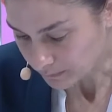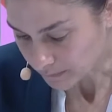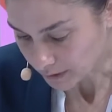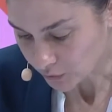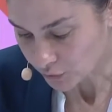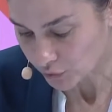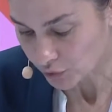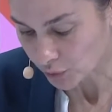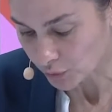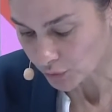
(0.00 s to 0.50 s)

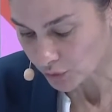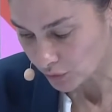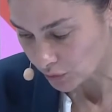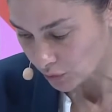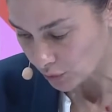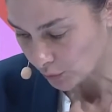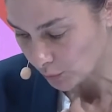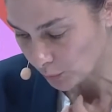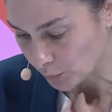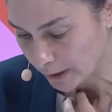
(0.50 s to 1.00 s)
shows
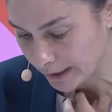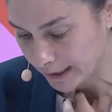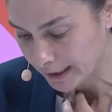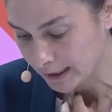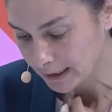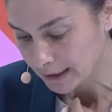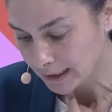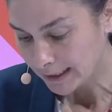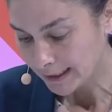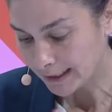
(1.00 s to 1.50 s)
the
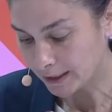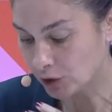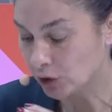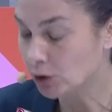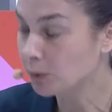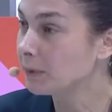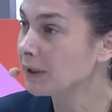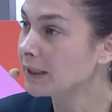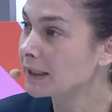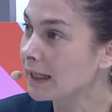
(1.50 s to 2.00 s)
way
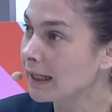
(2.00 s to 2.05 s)
economic